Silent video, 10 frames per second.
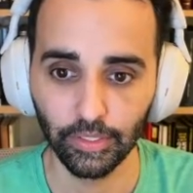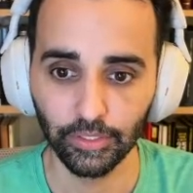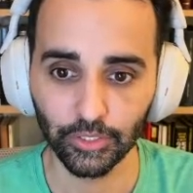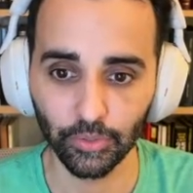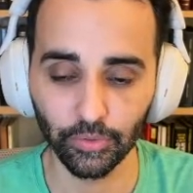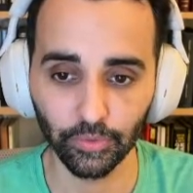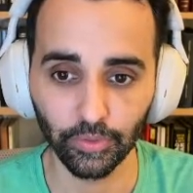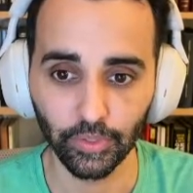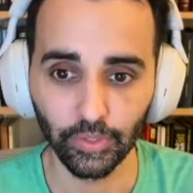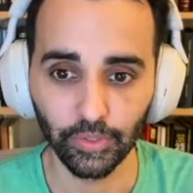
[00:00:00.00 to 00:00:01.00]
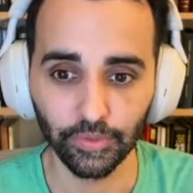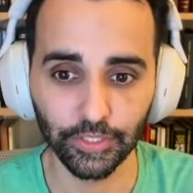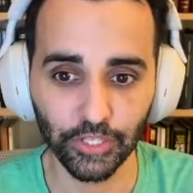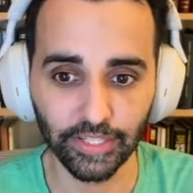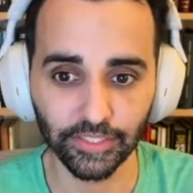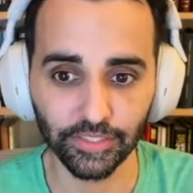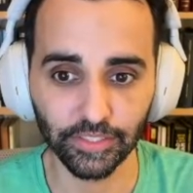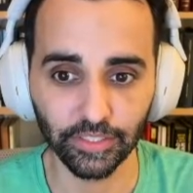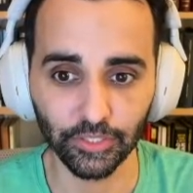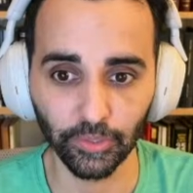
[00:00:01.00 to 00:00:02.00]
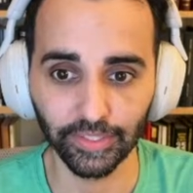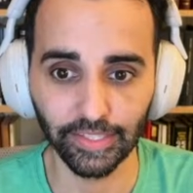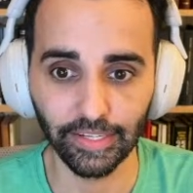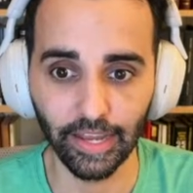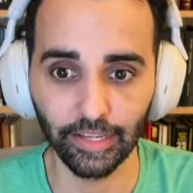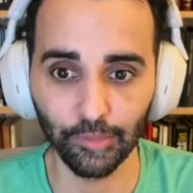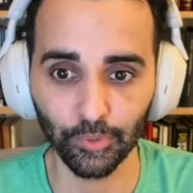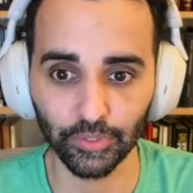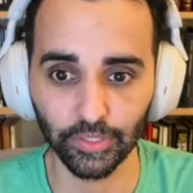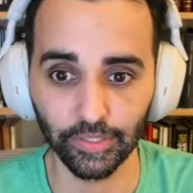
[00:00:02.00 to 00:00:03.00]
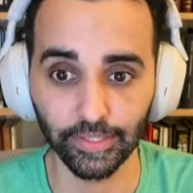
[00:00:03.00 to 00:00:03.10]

So the chances, so like the 90%,